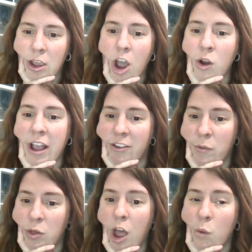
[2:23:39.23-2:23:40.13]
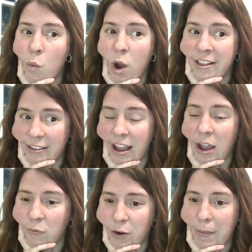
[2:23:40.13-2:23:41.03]
Okay, so one
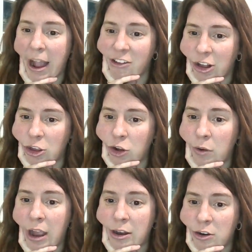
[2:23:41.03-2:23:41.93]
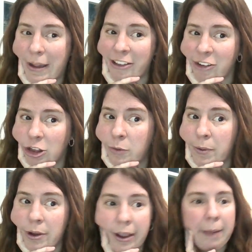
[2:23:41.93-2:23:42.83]
set for magic loop and do magic
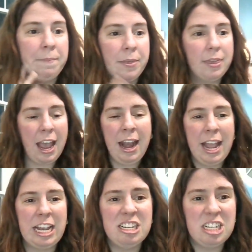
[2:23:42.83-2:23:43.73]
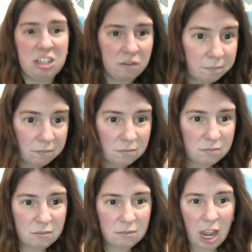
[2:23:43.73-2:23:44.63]
loop. Okay, that I can do.
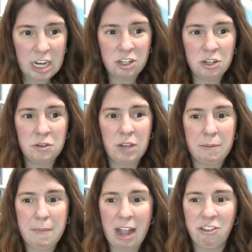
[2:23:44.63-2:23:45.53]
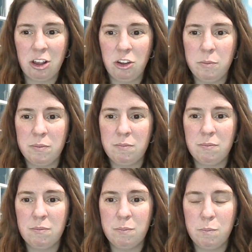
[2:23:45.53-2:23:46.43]
I do like magic loop
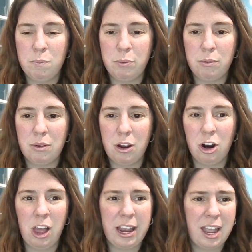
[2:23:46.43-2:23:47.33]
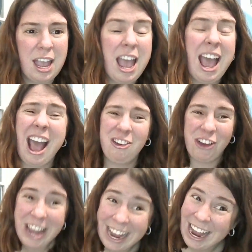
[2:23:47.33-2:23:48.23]
or like,
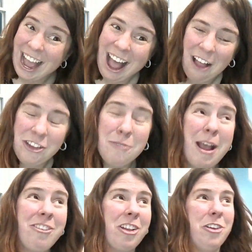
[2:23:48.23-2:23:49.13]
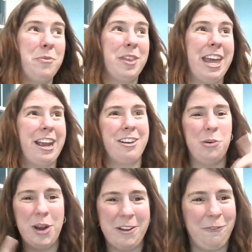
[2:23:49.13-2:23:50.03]
actually, I'll do magic loop with like a
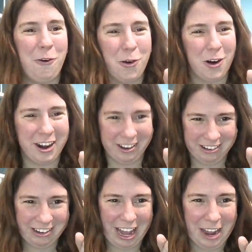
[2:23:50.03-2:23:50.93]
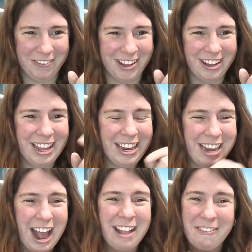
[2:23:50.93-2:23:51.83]
24-inch cable.
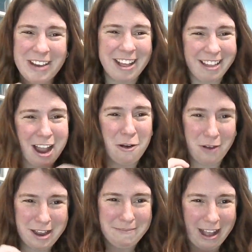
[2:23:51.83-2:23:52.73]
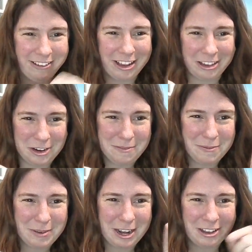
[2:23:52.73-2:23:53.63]
I mean, it's not quite magic loop,
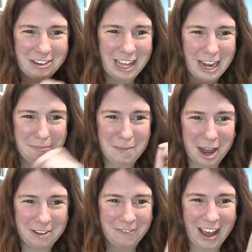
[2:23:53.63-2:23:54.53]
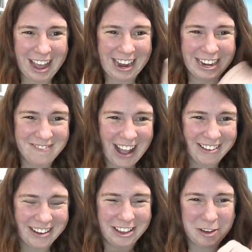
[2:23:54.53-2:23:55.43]
but I'll do like a modified
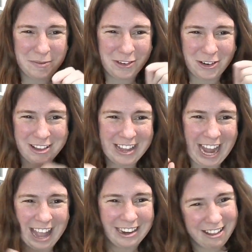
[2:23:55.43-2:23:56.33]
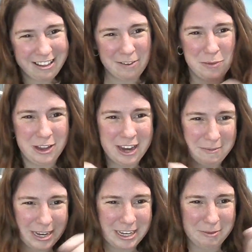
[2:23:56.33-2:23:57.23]
magic loop towards the end instead of pulling
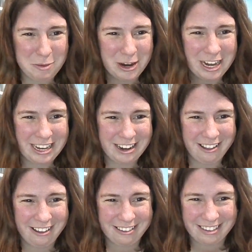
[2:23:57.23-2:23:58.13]
out my double-pointed needles.